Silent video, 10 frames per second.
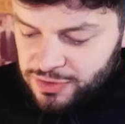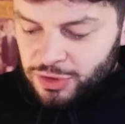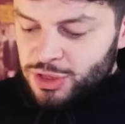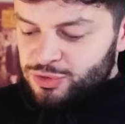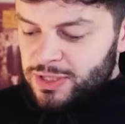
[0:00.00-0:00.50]
You
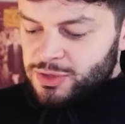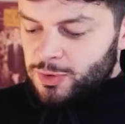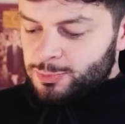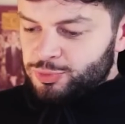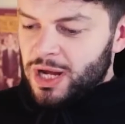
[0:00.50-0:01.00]
gotta dress to
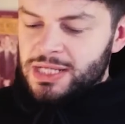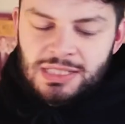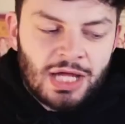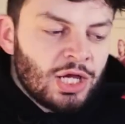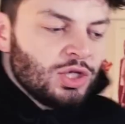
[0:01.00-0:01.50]

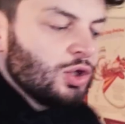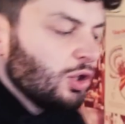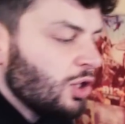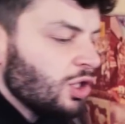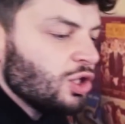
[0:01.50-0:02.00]
impress. You
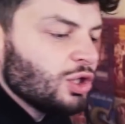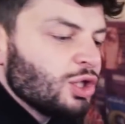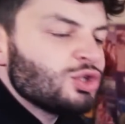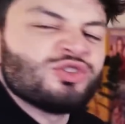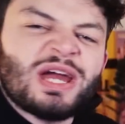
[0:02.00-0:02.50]
gotta
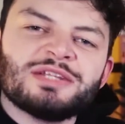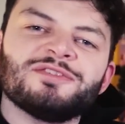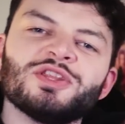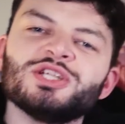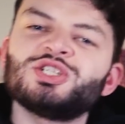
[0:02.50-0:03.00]
dress
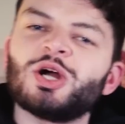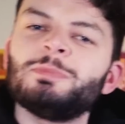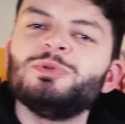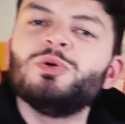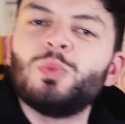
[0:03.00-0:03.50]
for the
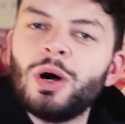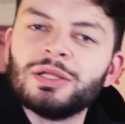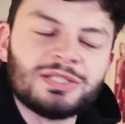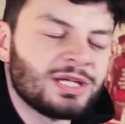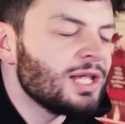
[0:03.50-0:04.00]
job you want,